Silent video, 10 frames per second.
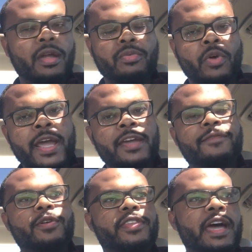rank
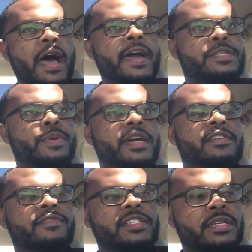for the highest
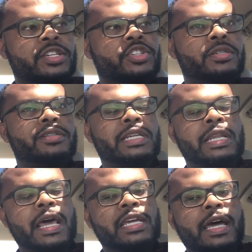paid physician,
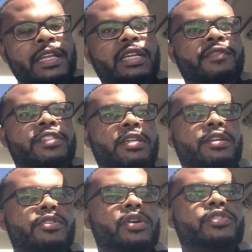and I didn't even
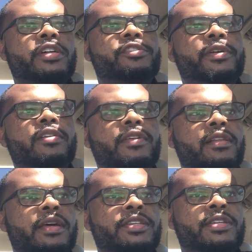see neurosurgery on the
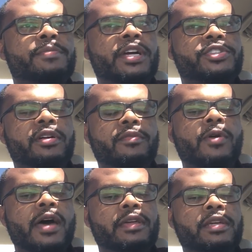list. I'm not sure
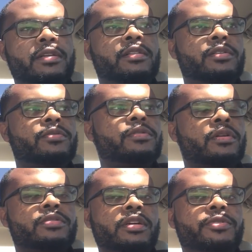why they didn't include
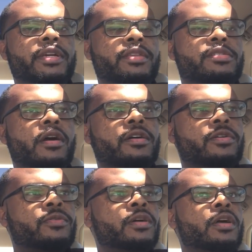neurosurgery in this
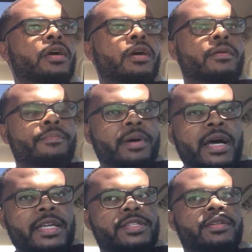article.
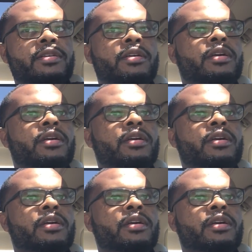But